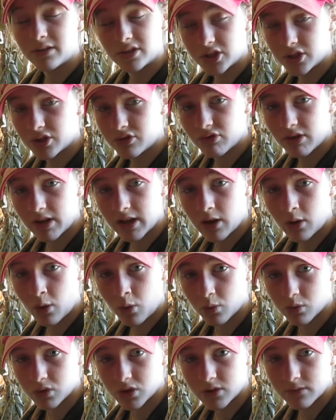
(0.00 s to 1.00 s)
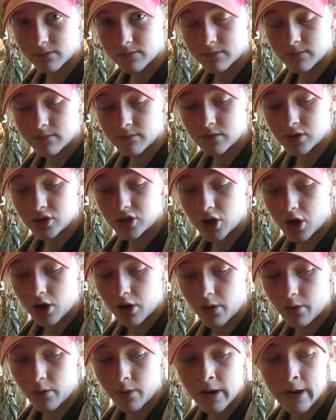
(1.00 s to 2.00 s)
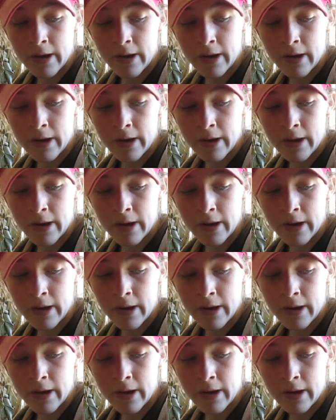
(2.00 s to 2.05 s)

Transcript: just drilling holes. So,